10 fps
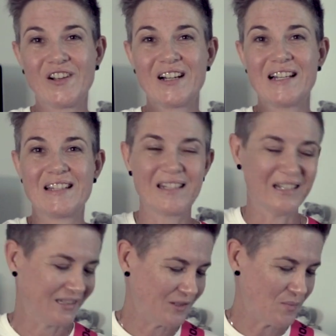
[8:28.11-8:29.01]
guys in
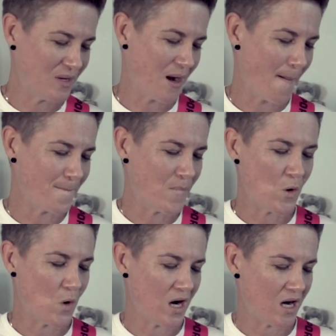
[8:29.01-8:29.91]
a little bit
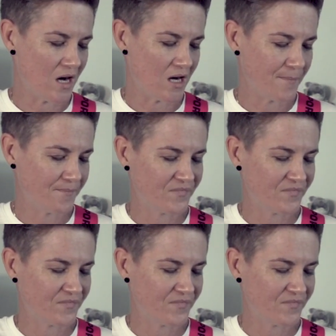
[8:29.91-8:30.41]
more